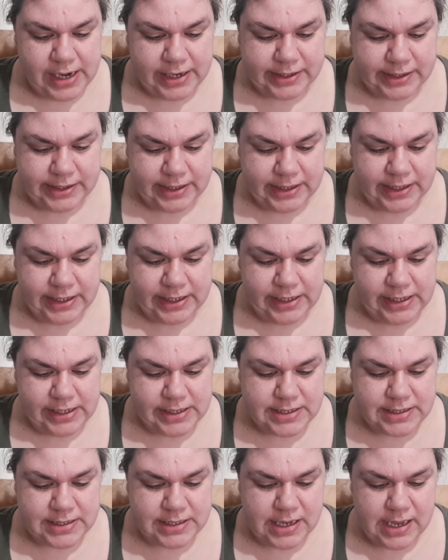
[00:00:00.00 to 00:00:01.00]
and Lily
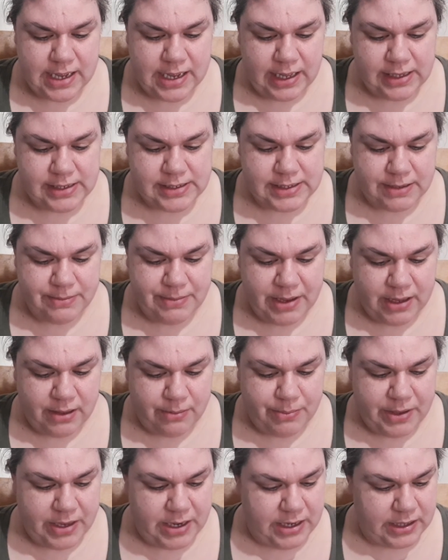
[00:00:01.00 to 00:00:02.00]
needs some
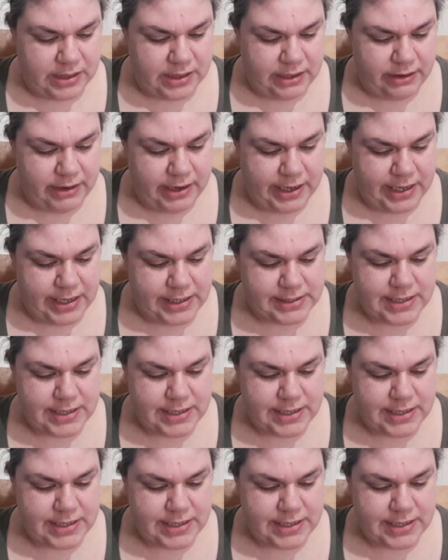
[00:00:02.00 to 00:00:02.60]
help in clearing